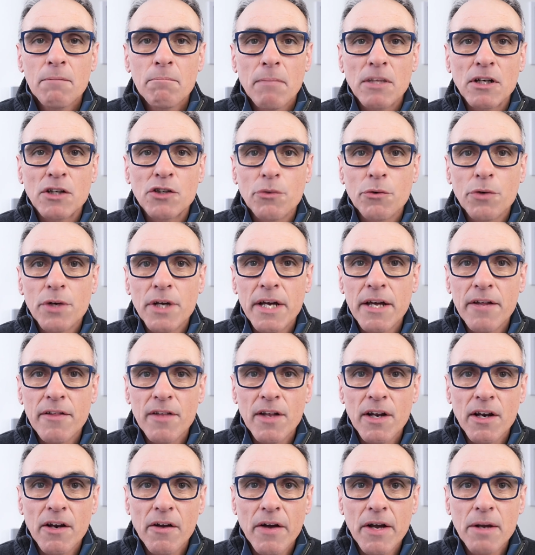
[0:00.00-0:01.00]
Make sure you hit
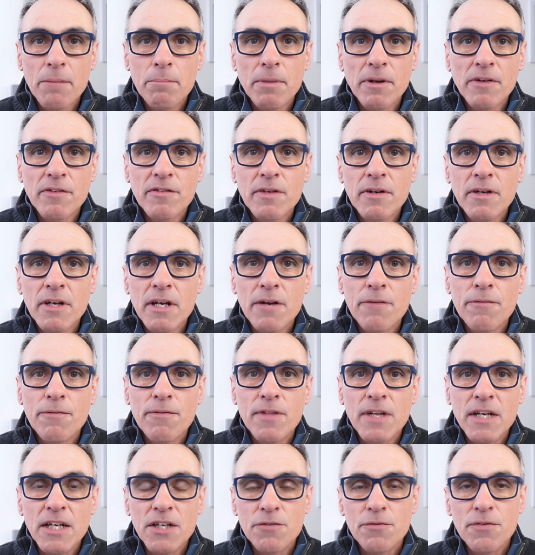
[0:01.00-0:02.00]
the like button
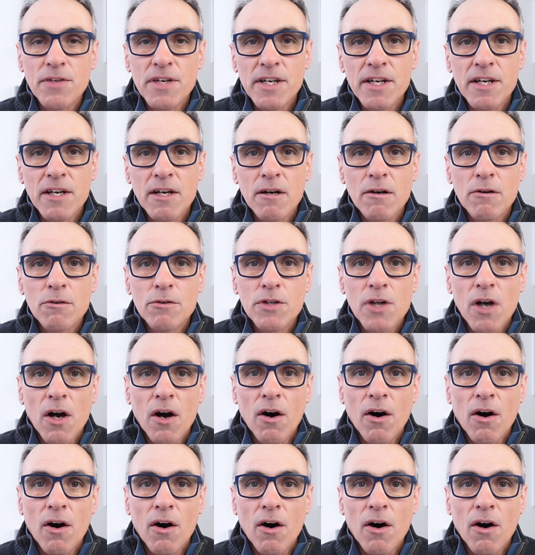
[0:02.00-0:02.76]
if these videos